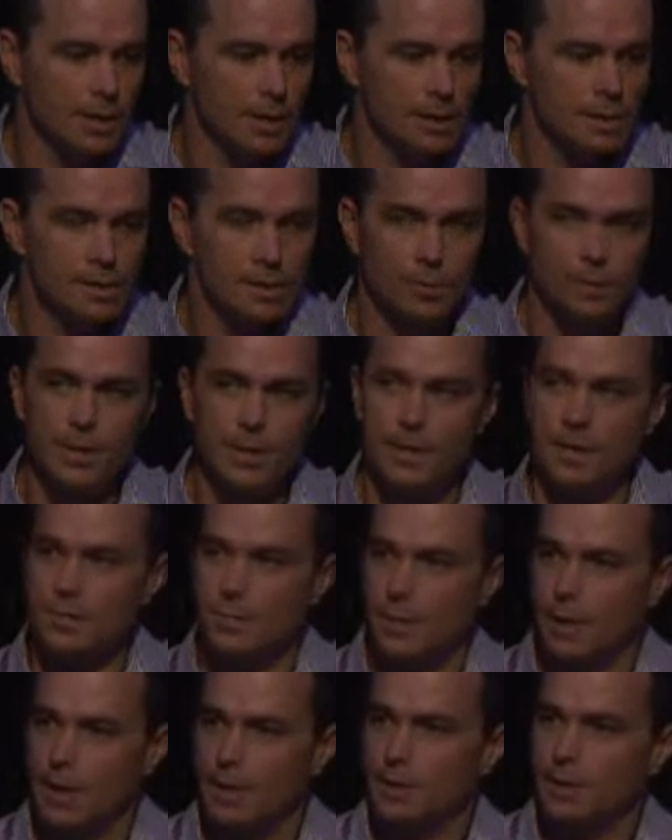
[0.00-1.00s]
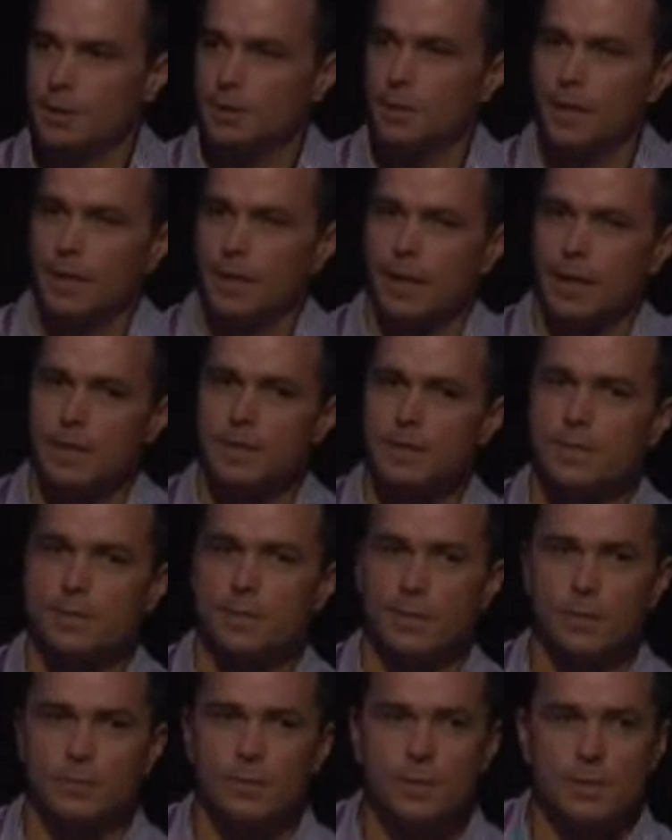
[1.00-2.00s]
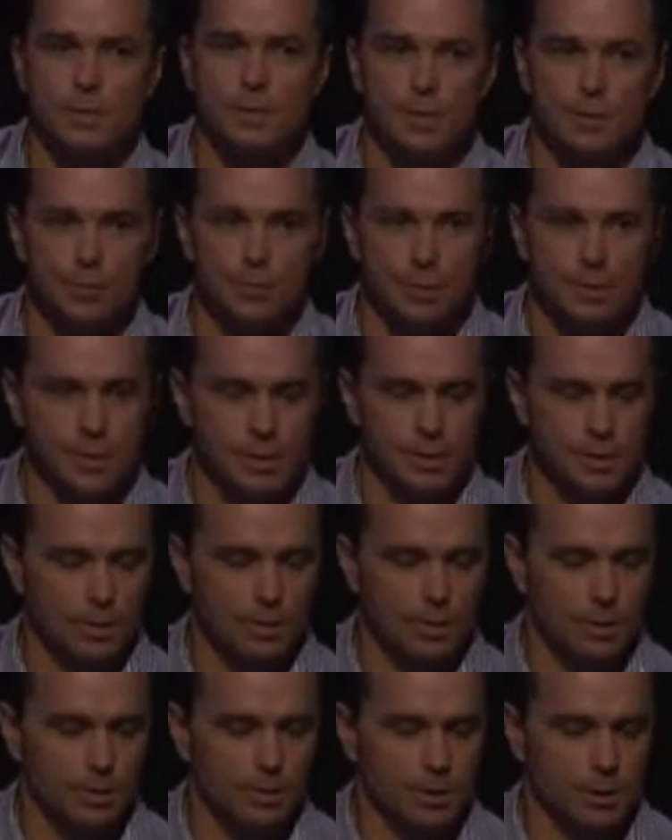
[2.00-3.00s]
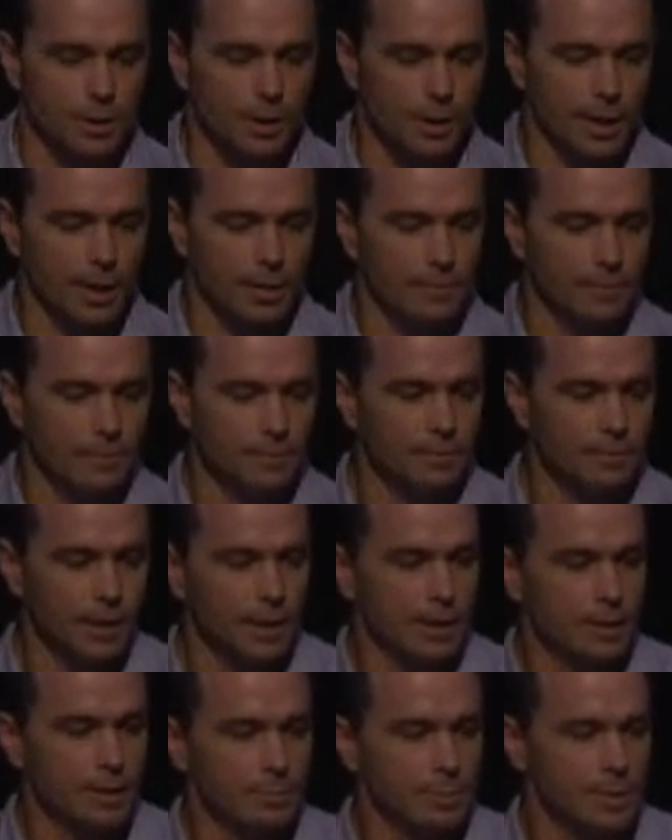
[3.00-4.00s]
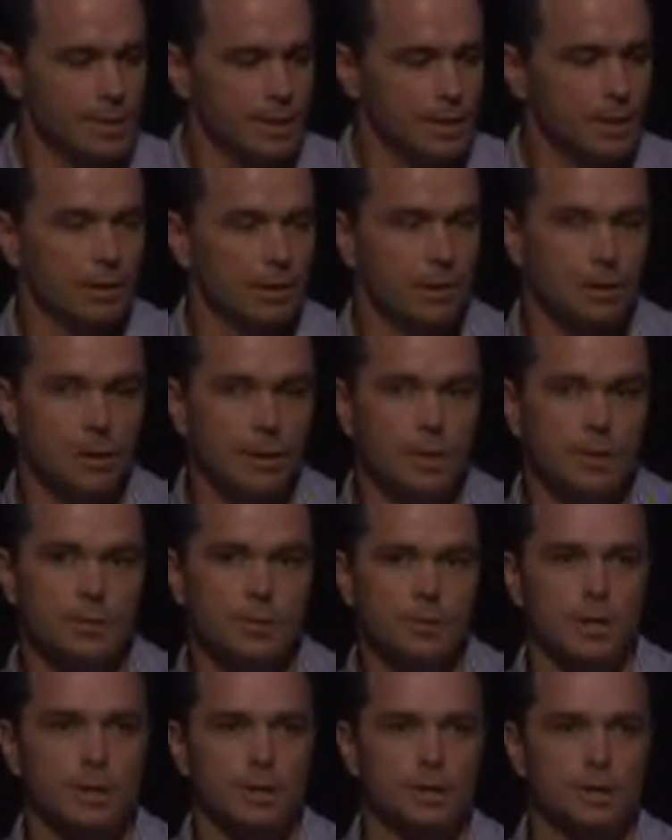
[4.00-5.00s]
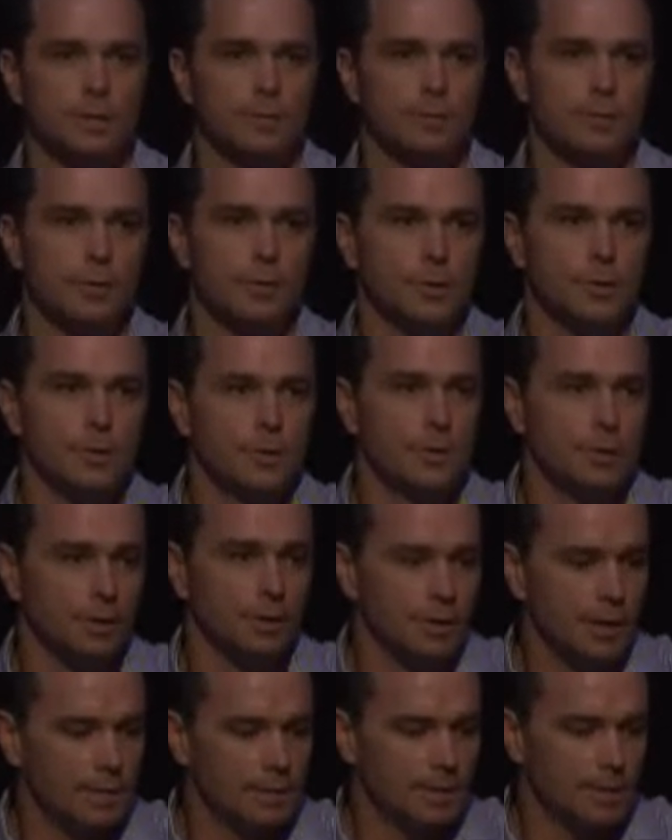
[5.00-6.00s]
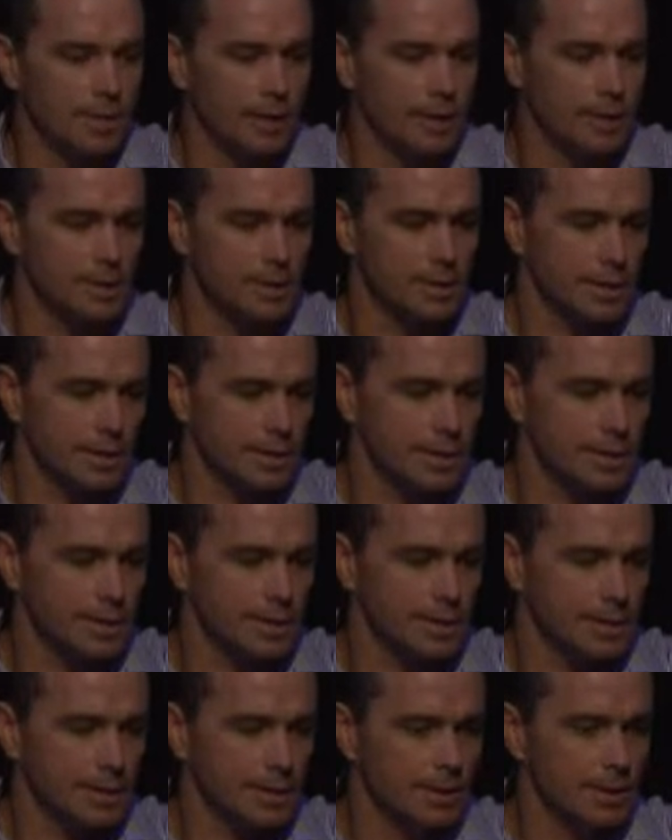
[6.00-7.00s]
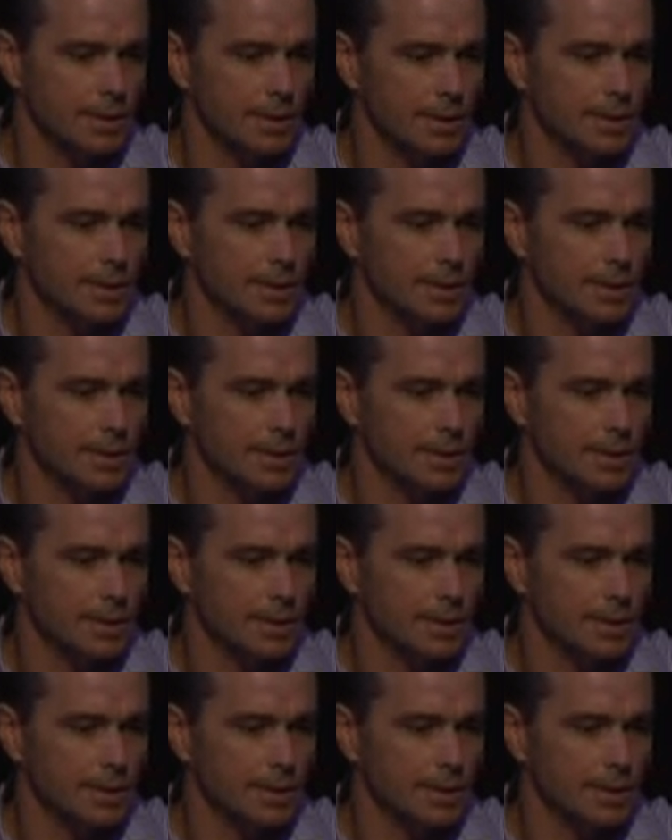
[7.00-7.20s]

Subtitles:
So with the expansion of our cancer services across the Illawarra Shoalhaven, and particularly the introduction of the new Shoalhaven Cancer Care Centre,